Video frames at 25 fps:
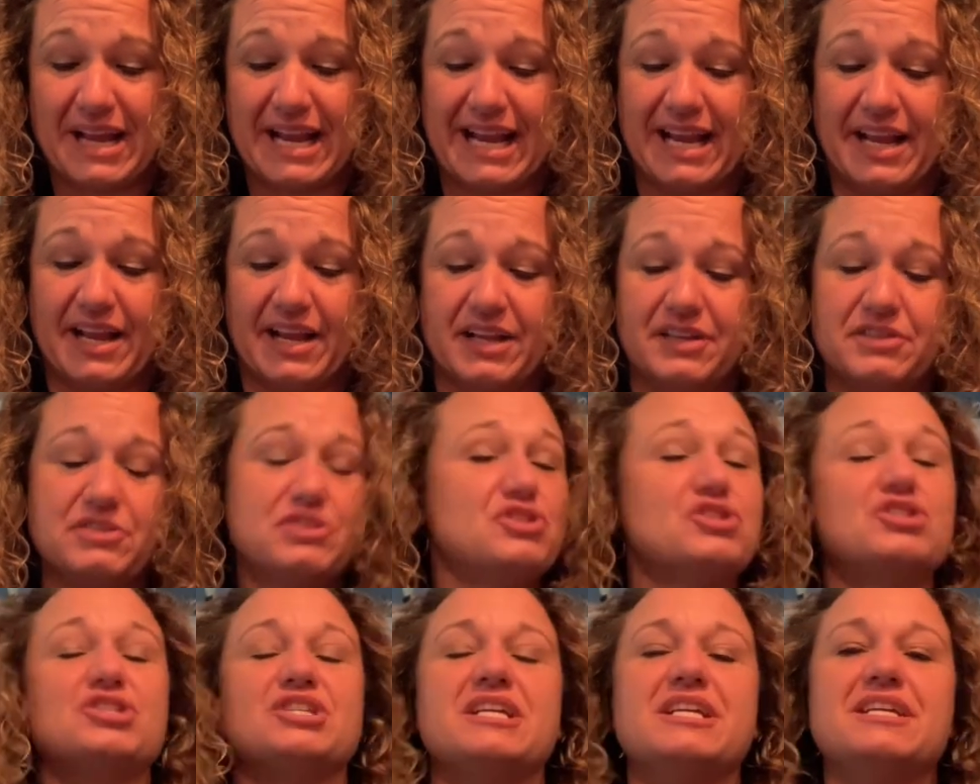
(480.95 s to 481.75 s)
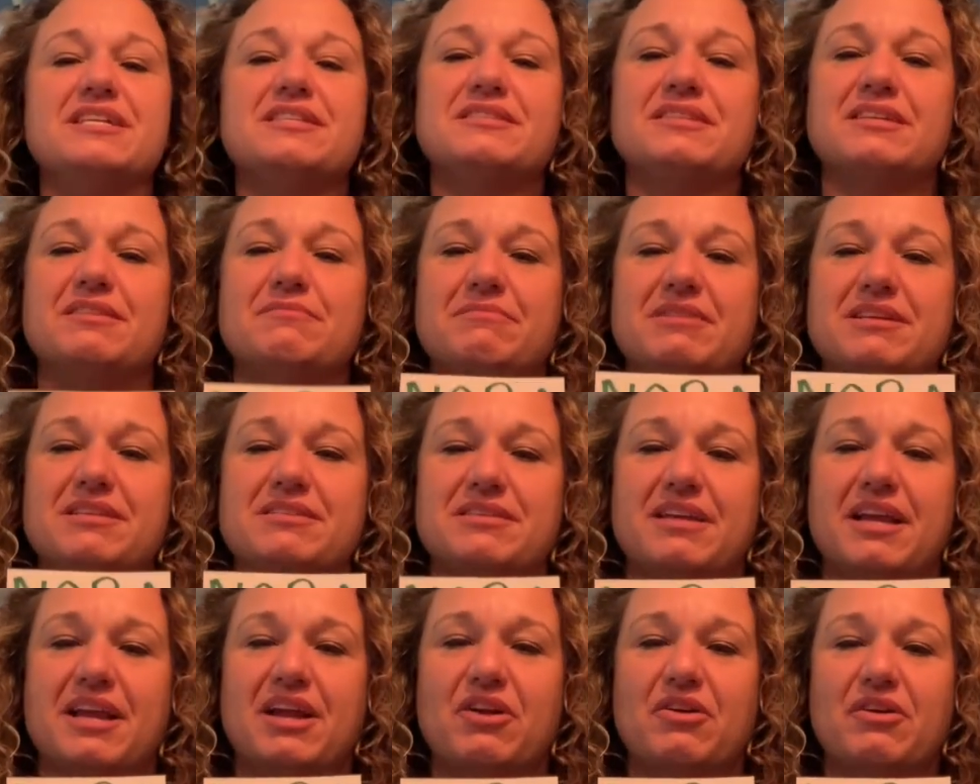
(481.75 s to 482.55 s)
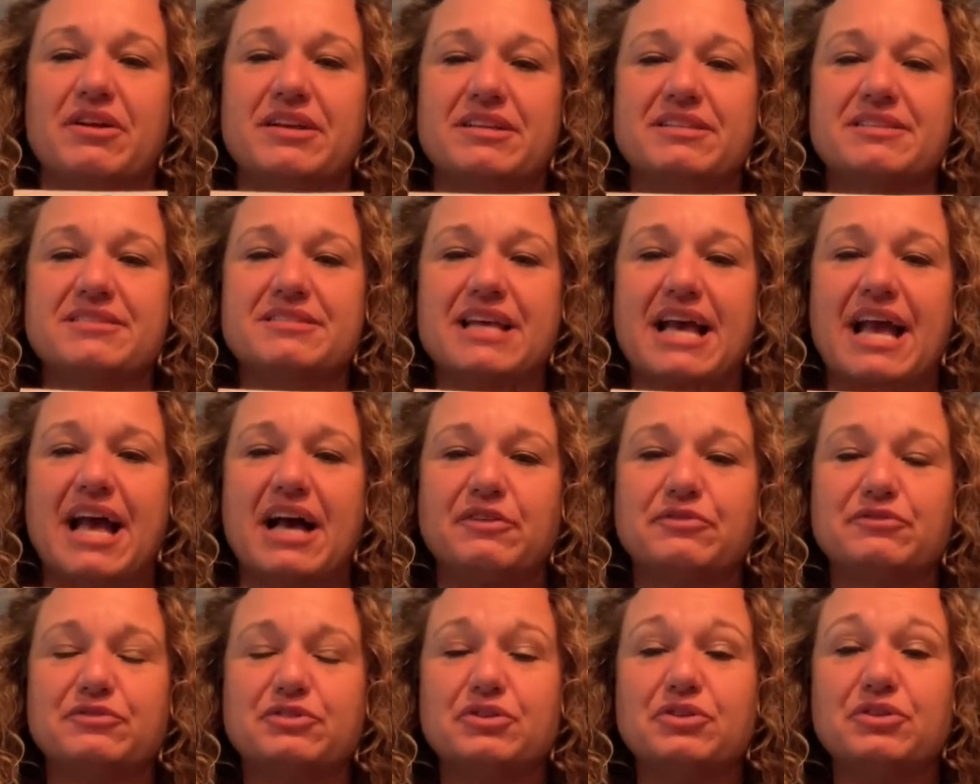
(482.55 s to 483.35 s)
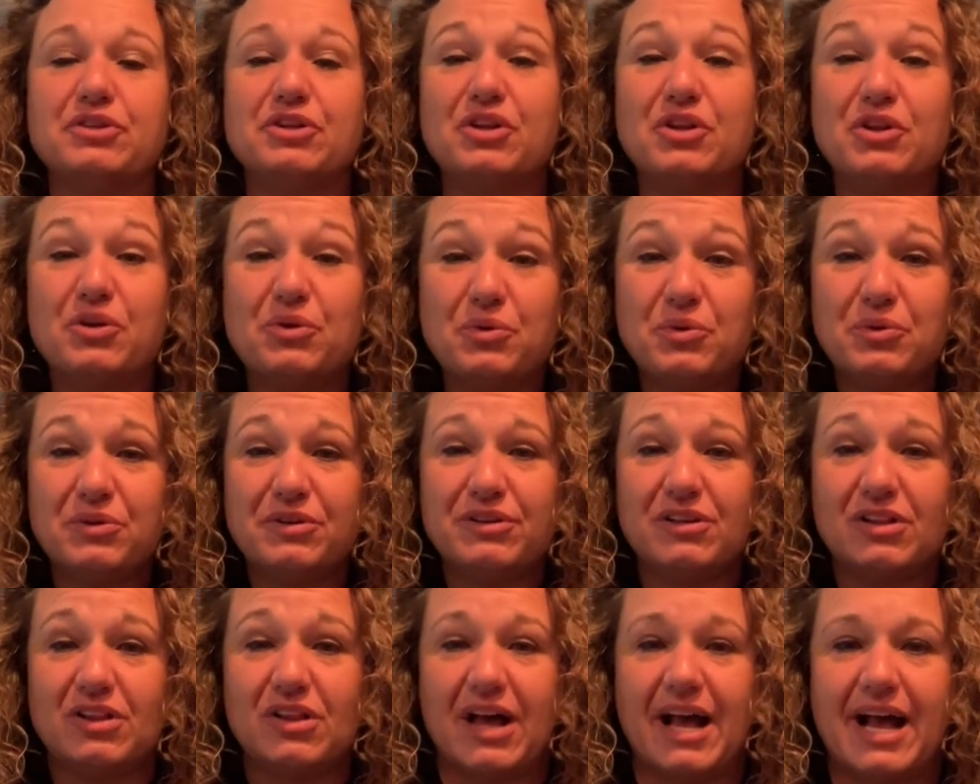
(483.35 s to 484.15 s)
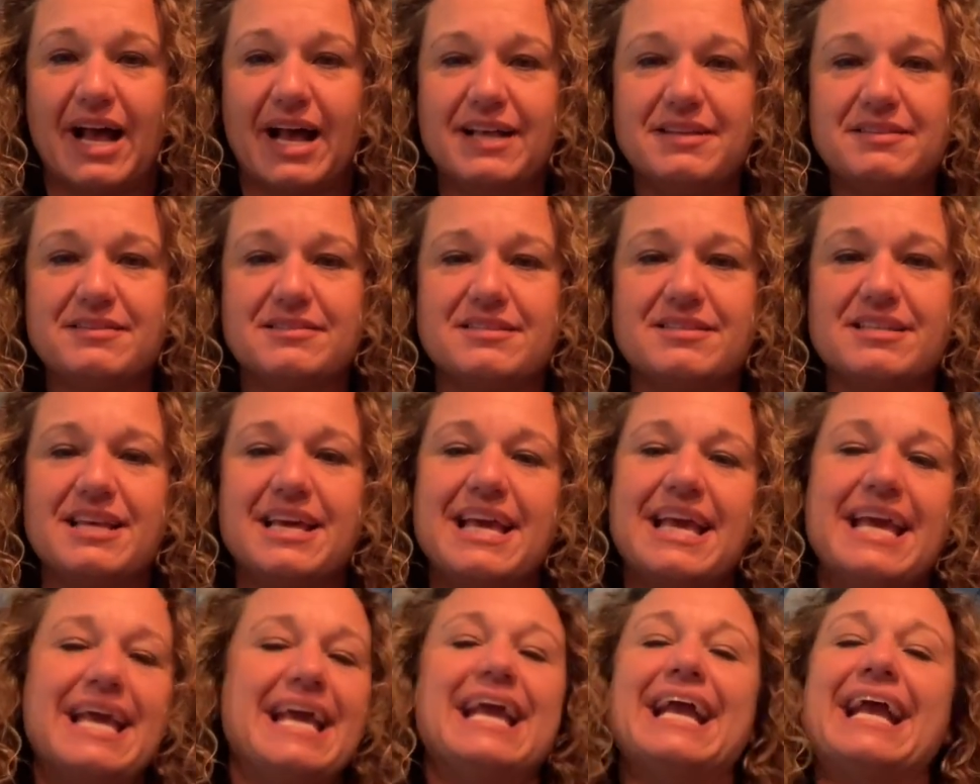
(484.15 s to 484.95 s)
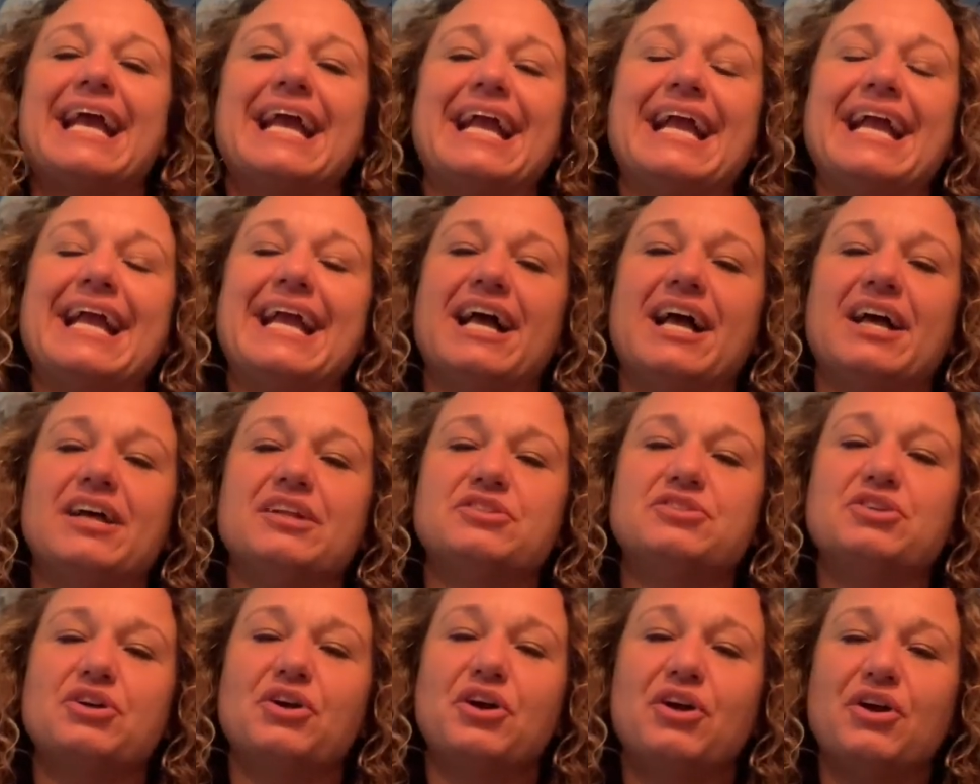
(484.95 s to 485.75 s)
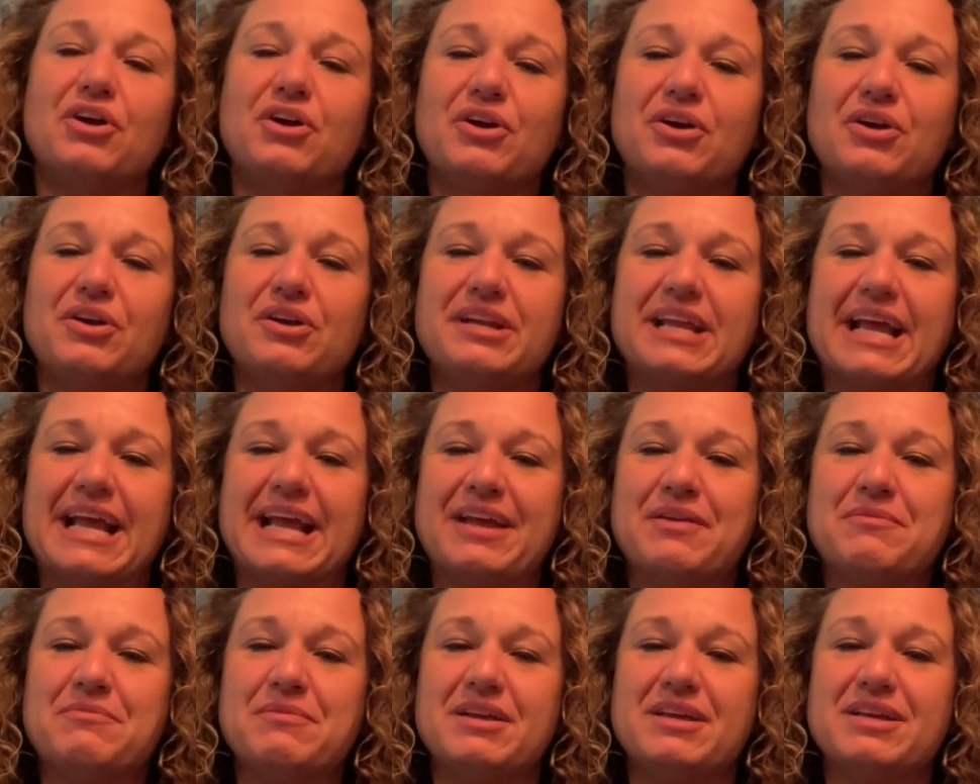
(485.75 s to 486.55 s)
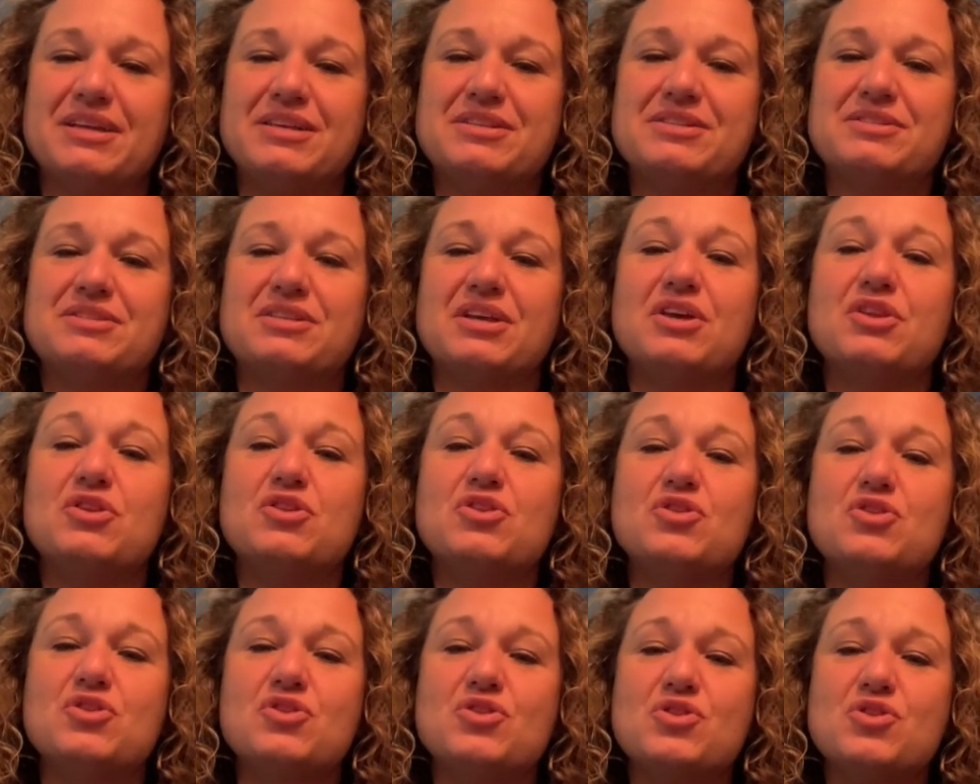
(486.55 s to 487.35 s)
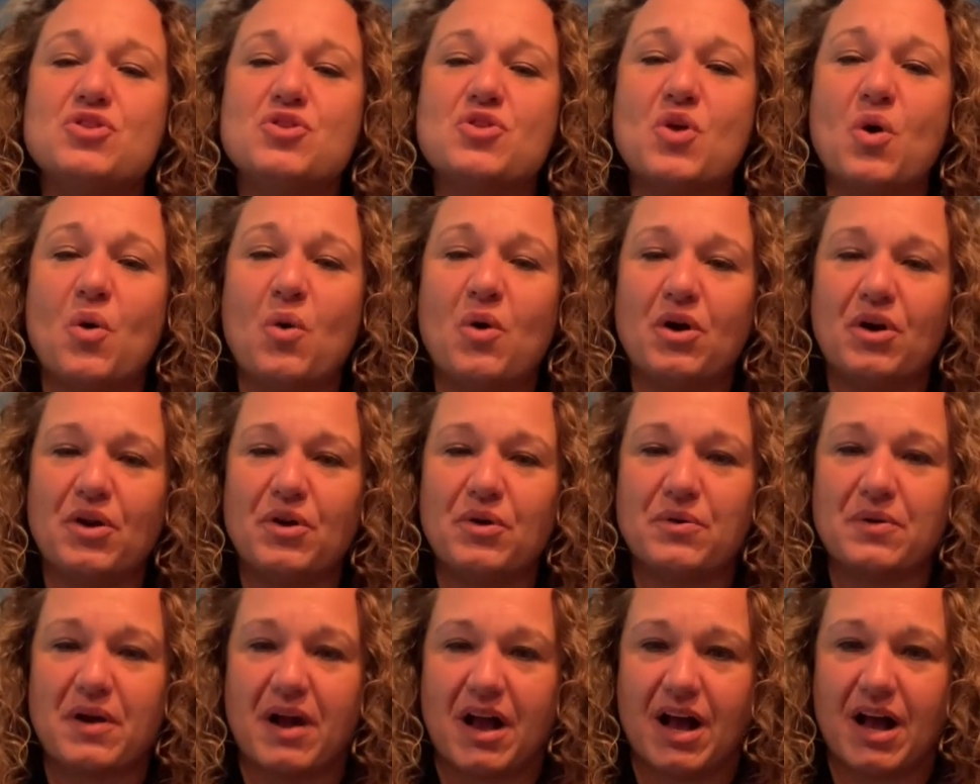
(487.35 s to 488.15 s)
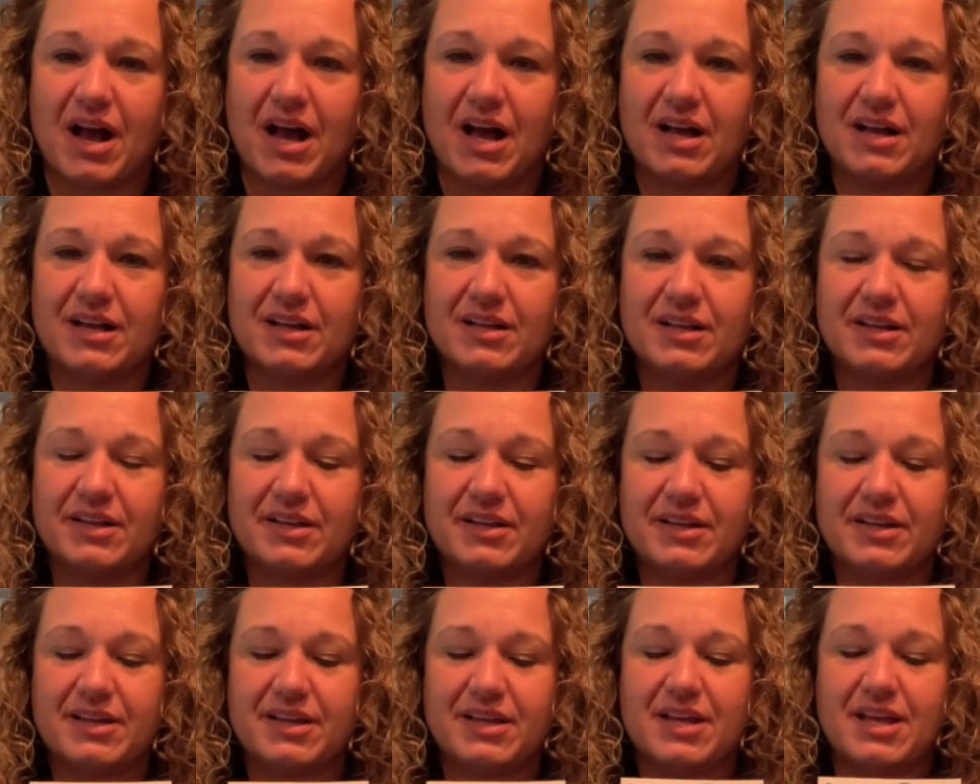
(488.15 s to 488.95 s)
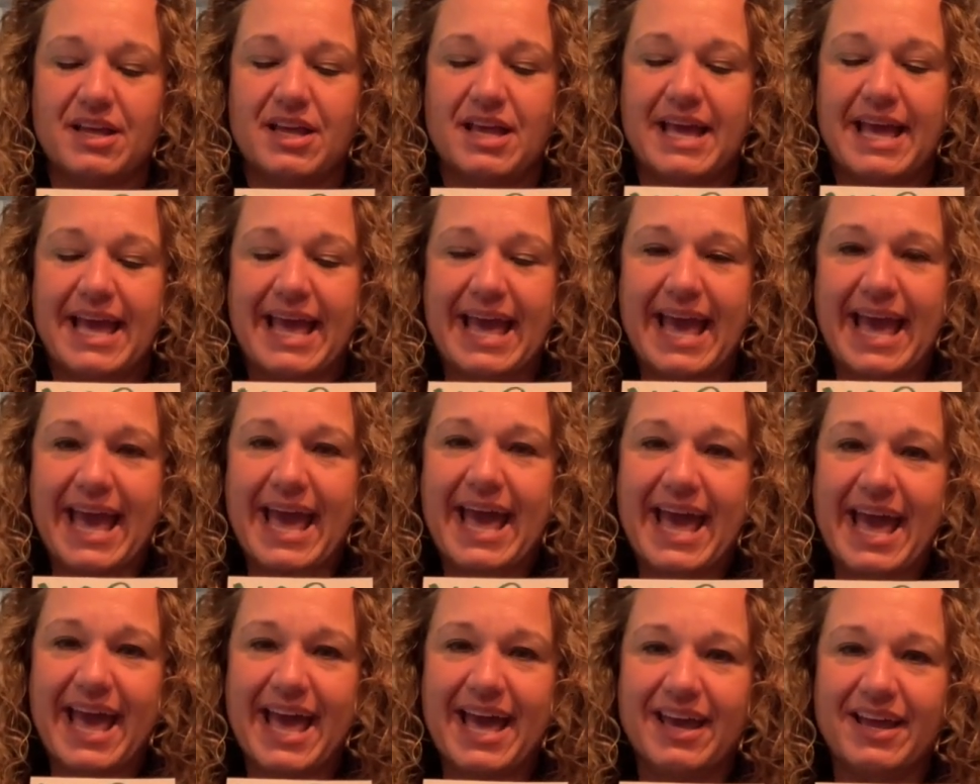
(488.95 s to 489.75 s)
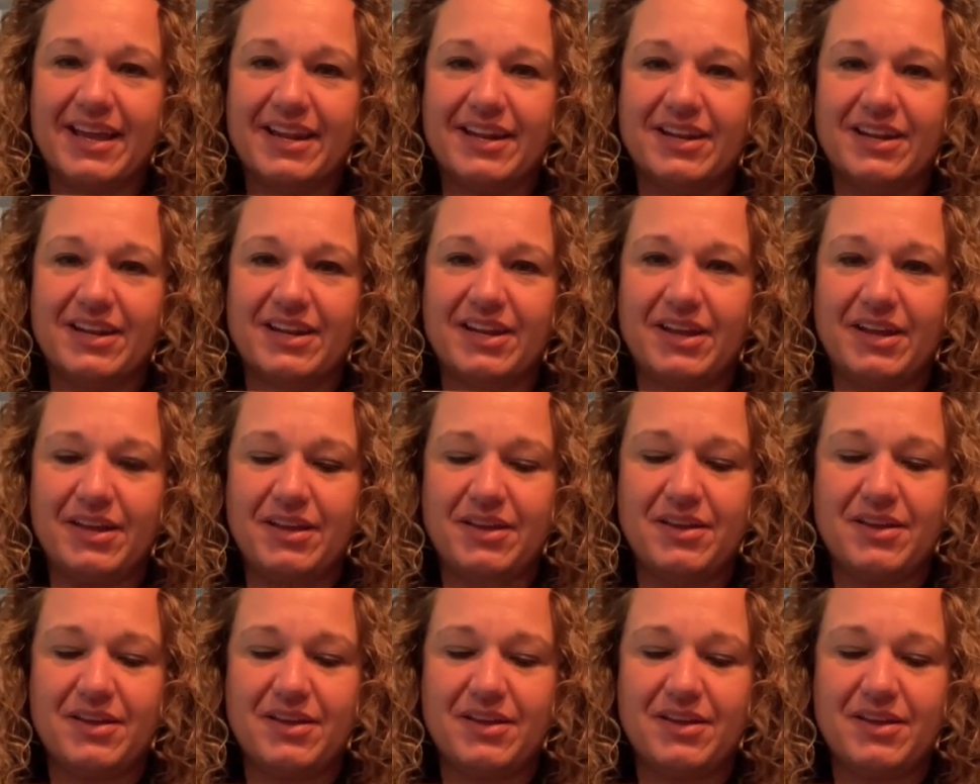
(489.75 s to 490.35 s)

and she is in Miss Erin's afternoon class, and her name is Nora. N-O-R-A.